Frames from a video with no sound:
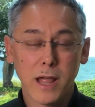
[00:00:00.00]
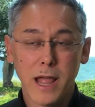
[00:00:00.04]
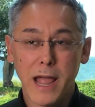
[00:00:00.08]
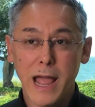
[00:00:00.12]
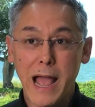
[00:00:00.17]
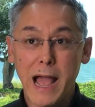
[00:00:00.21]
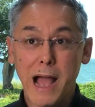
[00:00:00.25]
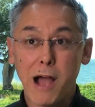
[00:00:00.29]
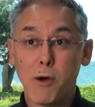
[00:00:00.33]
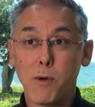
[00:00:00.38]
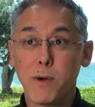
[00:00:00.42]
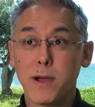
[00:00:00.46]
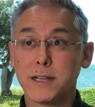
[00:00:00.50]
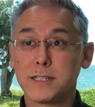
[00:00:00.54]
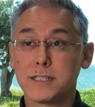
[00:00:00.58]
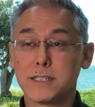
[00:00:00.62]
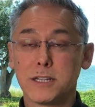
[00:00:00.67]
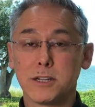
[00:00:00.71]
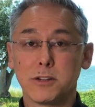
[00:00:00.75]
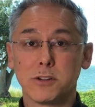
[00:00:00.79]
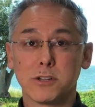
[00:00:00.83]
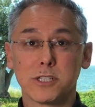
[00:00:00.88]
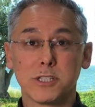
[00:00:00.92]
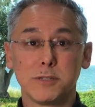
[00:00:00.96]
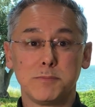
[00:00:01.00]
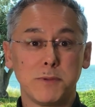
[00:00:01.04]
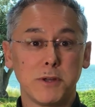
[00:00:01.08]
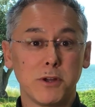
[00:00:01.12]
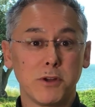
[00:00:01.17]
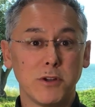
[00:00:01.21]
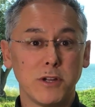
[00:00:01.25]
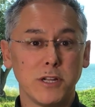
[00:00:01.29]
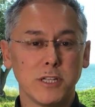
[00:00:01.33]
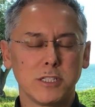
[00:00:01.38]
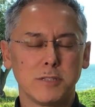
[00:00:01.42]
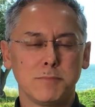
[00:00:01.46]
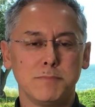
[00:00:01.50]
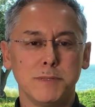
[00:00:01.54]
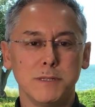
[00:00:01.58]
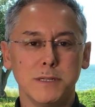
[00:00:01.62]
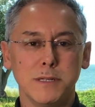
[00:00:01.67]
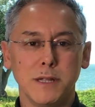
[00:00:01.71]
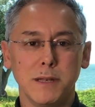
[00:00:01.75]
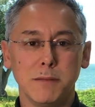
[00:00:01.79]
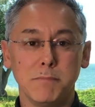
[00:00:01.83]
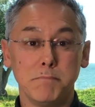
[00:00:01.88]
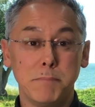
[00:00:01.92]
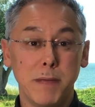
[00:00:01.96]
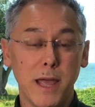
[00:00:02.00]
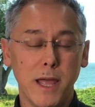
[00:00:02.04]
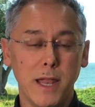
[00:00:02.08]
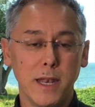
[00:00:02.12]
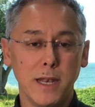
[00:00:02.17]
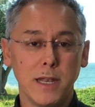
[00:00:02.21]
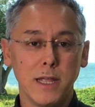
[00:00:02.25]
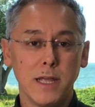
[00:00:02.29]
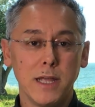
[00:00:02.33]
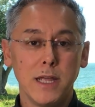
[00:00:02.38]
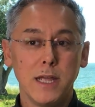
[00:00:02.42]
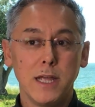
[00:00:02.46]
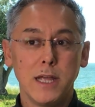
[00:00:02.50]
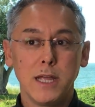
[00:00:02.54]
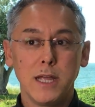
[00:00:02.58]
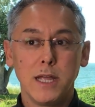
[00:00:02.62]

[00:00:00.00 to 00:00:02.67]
how has their experience been